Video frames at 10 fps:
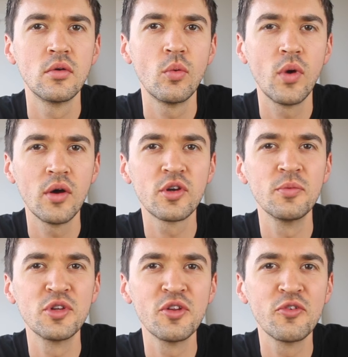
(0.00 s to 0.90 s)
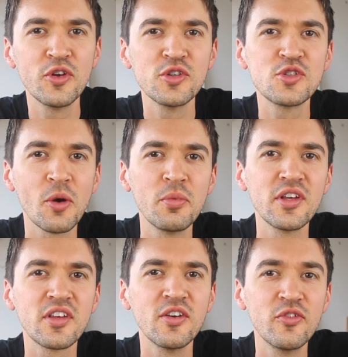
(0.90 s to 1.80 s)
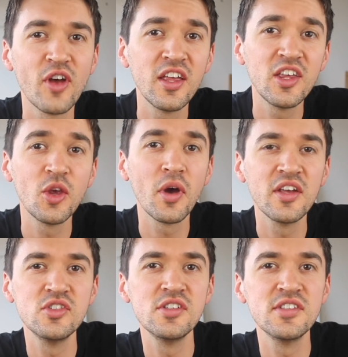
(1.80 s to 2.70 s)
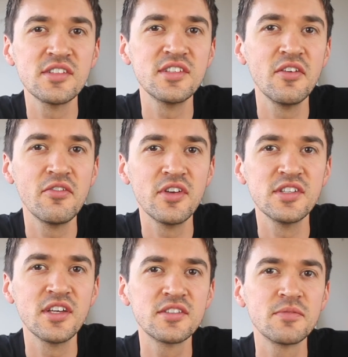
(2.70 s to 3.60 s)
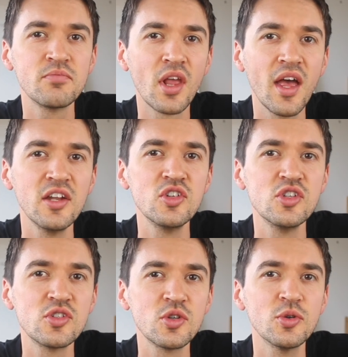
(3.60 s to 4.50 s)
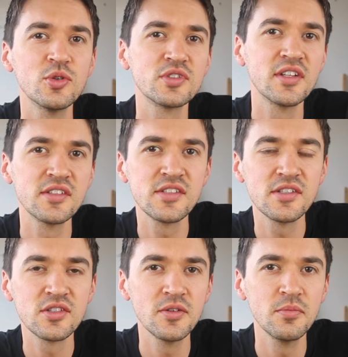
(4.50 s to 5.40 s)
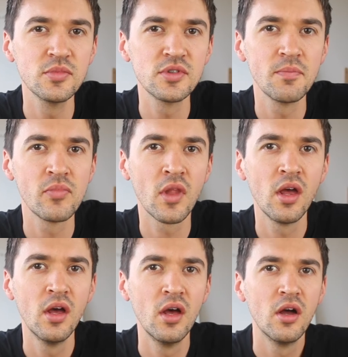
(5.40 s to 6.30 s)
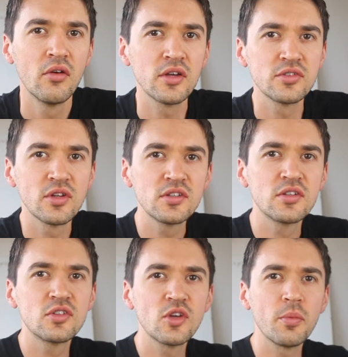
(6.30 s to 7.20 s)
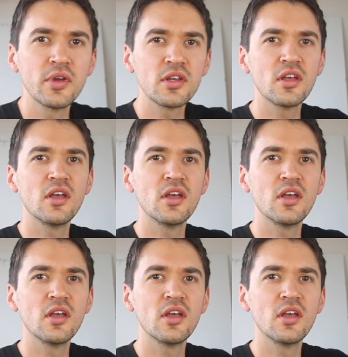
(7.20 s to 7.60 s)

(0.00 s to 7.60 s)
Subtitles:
Welcome to the first topic of AQA GCSE Physics, Energy Stores and Systems. Right, so this topic